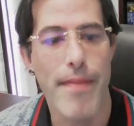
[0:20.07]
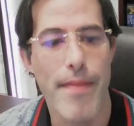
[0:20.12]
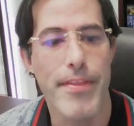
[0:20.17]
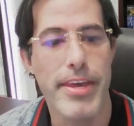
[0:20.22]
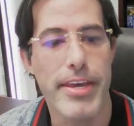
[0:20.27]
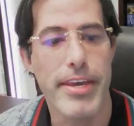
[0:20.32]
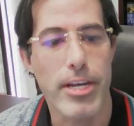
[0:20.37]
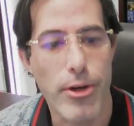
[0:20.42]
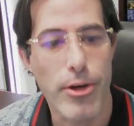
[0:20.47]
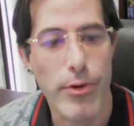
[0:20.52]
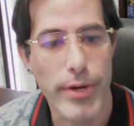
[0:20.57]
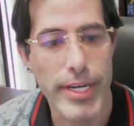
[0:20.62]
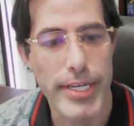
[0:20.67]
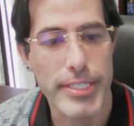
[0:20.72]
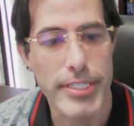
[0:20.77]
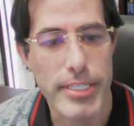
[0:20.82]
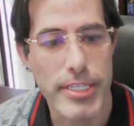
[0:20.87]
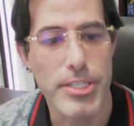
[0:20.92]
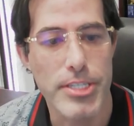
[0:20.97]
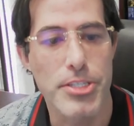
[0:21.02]
and the
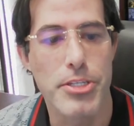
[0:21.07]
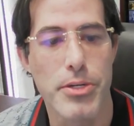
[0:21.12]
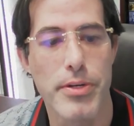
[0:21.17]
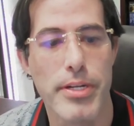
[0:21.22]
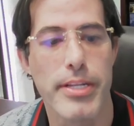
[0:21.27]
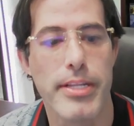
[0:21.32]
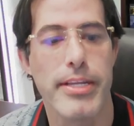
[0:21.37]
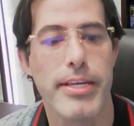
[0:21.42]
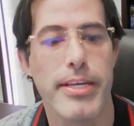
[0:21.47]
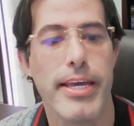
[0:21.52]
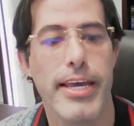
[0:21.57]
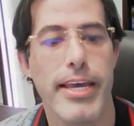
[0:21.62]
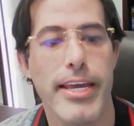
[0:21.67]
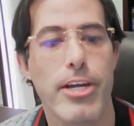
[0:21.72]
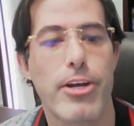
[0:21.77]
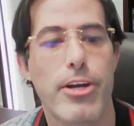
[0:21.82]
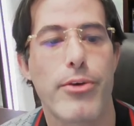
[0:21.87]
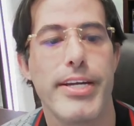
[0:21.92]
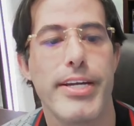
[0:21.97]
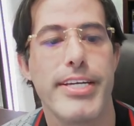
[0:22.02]
increase is due to the
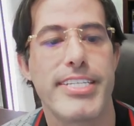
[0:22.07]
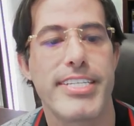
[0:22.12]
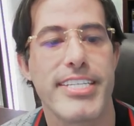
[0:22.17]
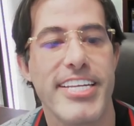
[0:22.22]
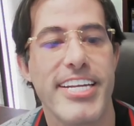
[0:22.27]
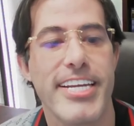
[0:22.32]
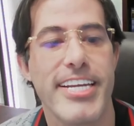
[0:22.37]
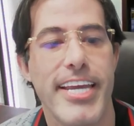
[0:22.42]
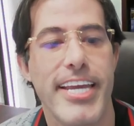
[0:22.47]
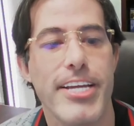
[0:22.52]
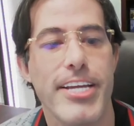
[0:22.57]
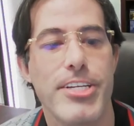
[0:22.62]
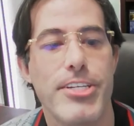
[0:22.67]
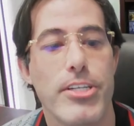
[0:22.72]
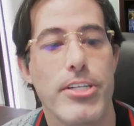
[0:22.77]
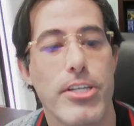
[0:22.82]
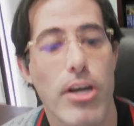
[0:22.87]
increased litigation